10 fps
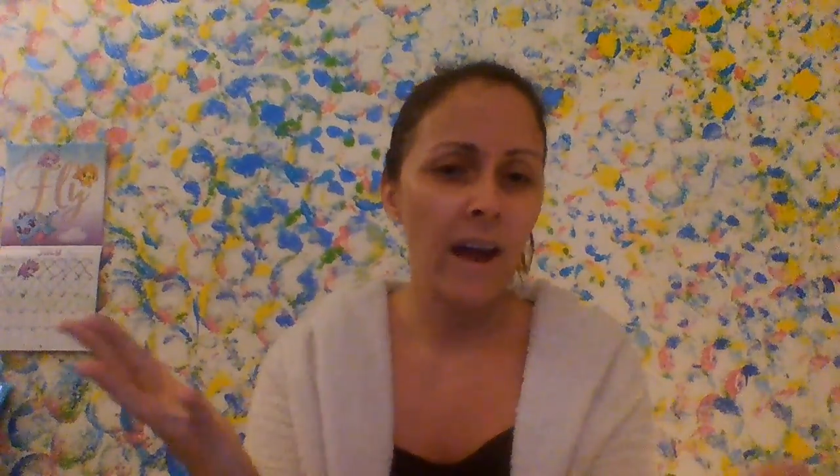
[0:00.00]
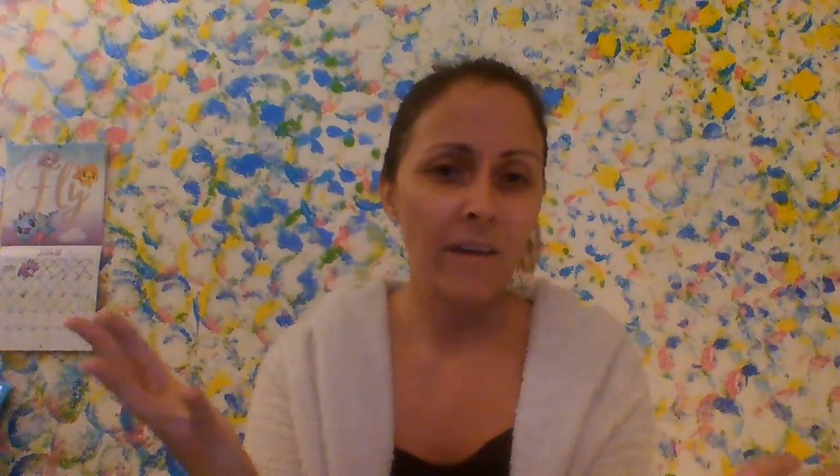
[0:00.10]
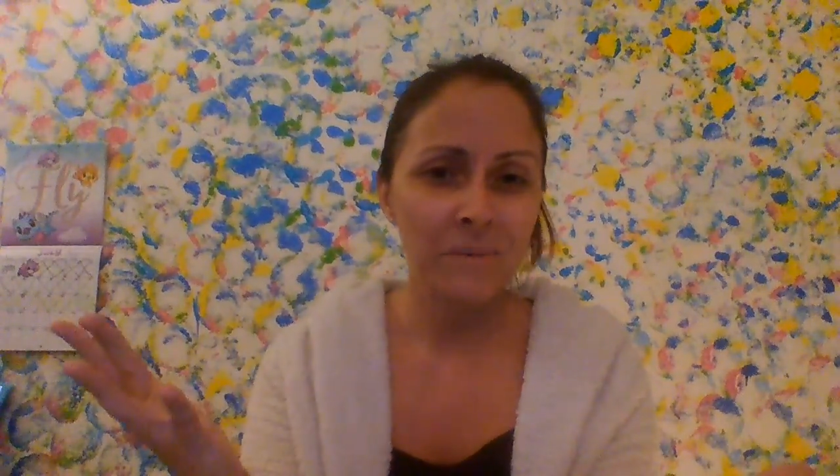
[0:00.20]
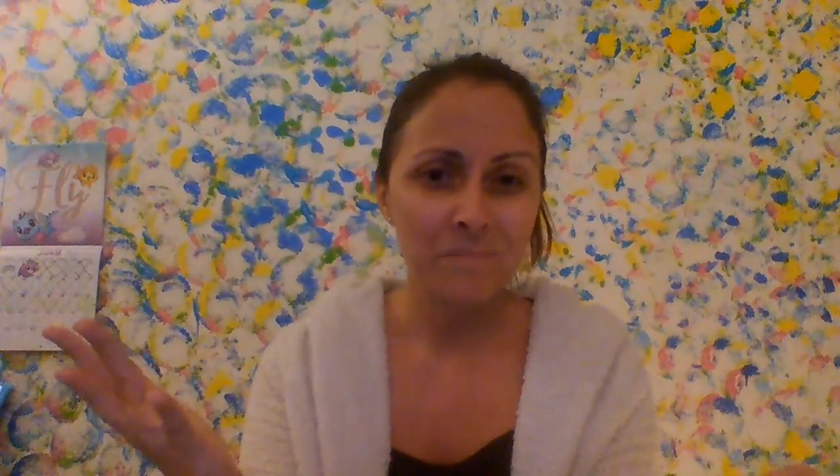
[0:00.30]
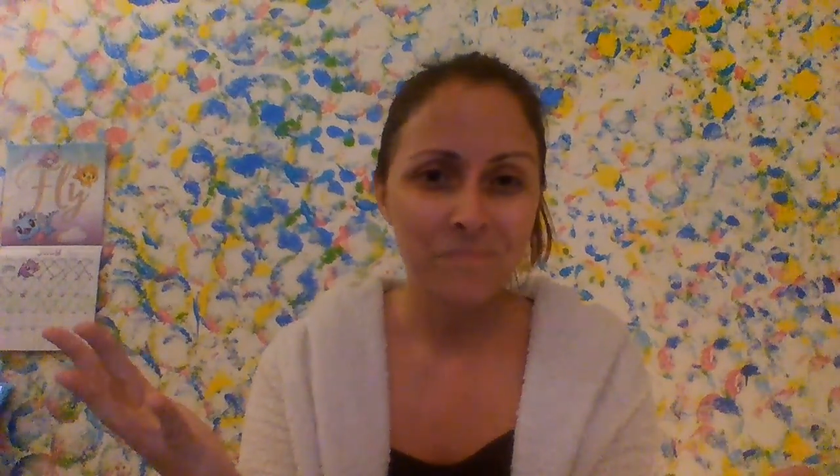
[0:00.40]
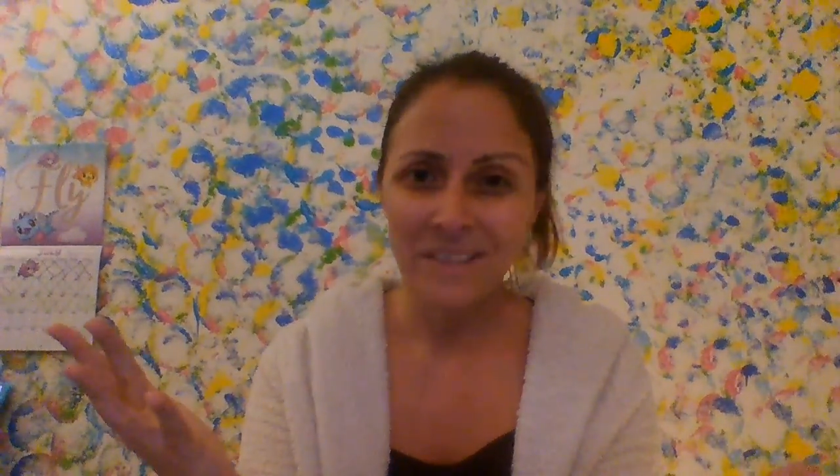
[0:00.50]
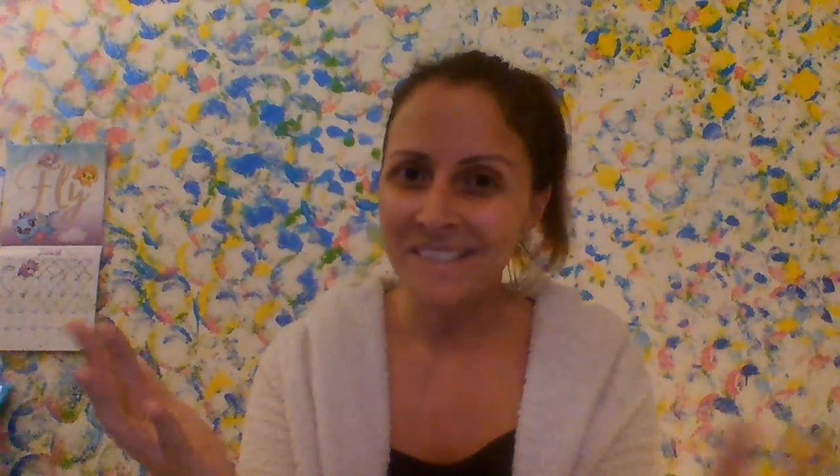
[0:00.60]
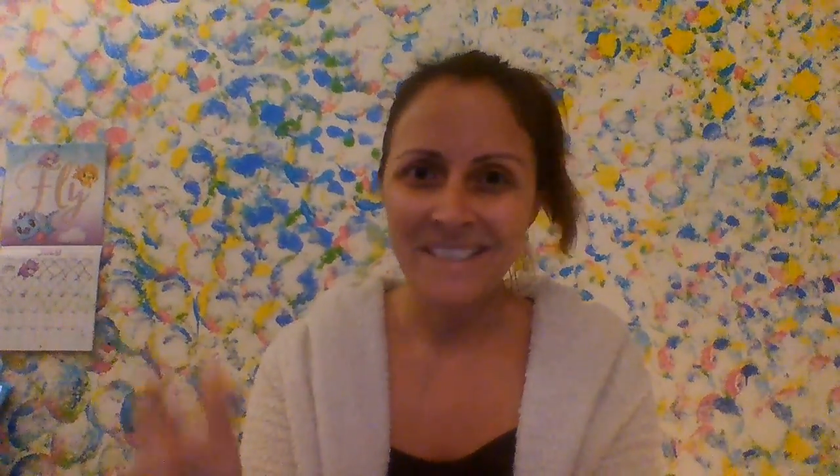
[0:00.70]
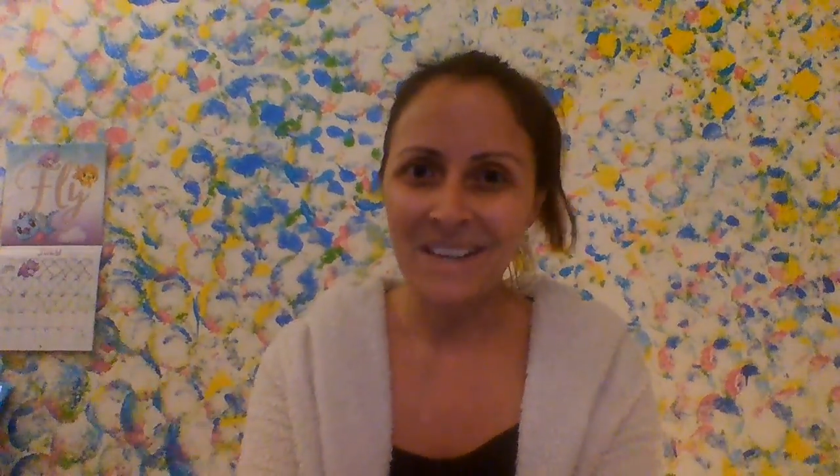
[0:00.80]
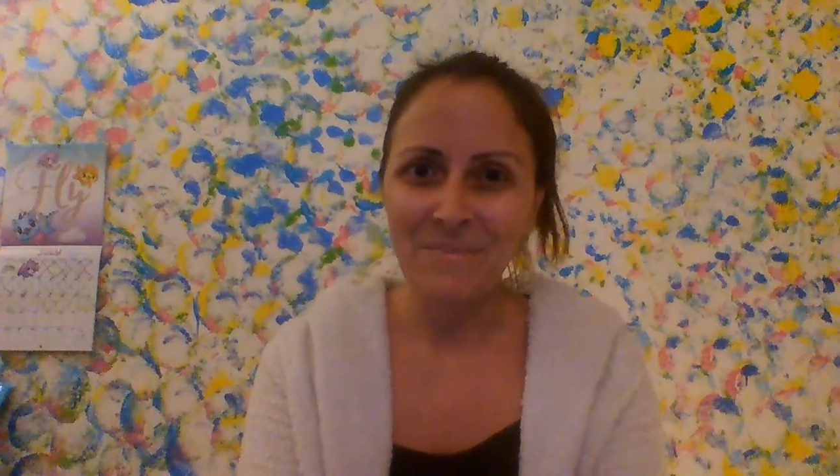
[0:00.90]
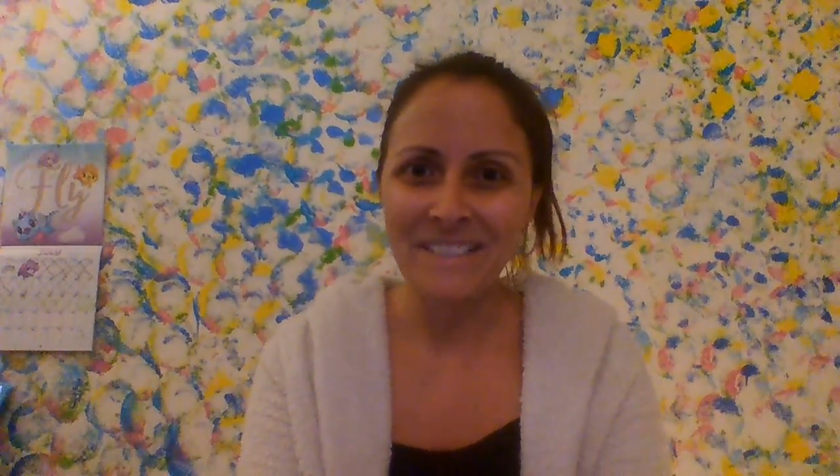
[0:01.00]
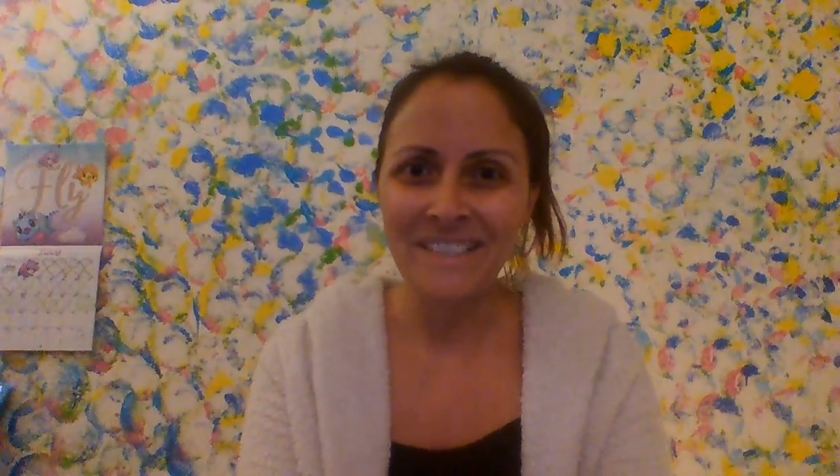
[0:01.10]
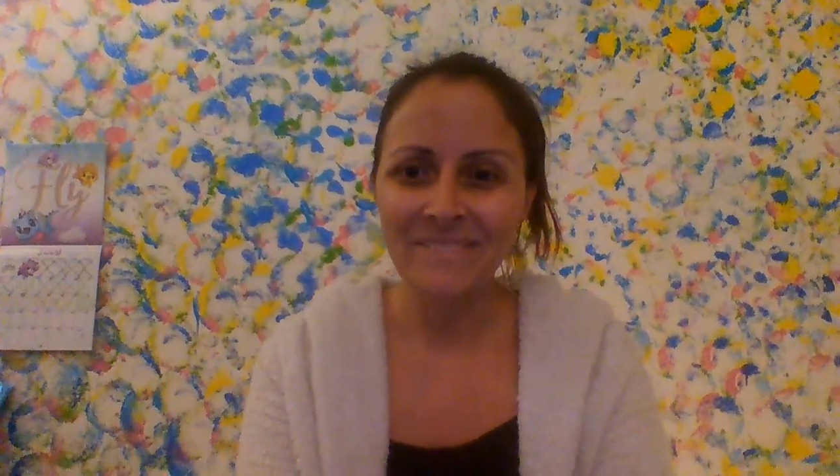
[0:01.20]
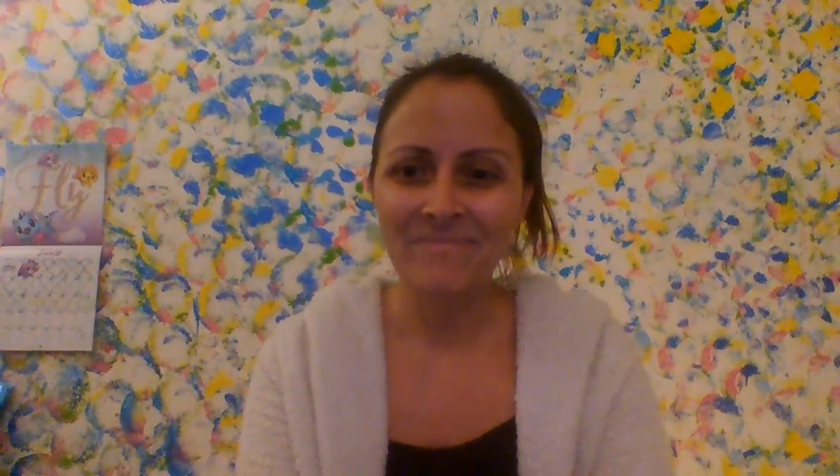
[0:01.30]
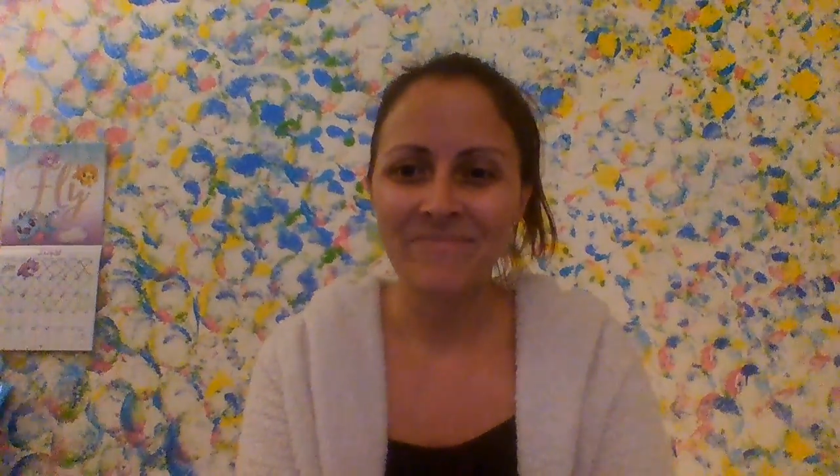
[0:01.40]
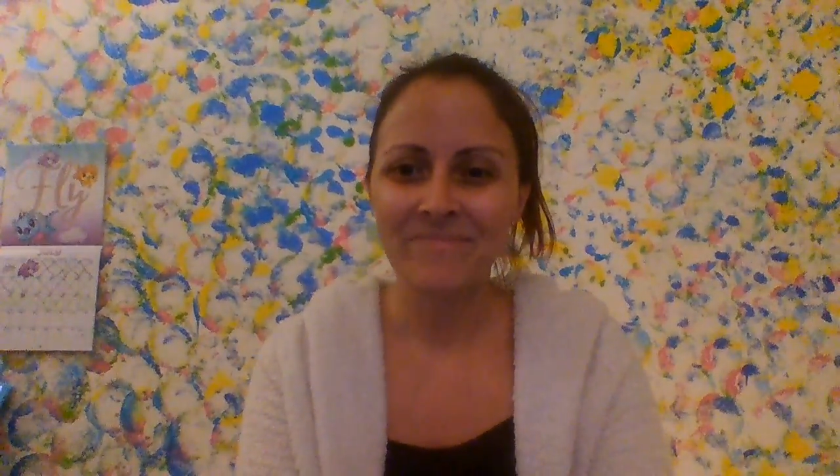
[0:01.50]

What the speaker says: have it. It's not a big deal.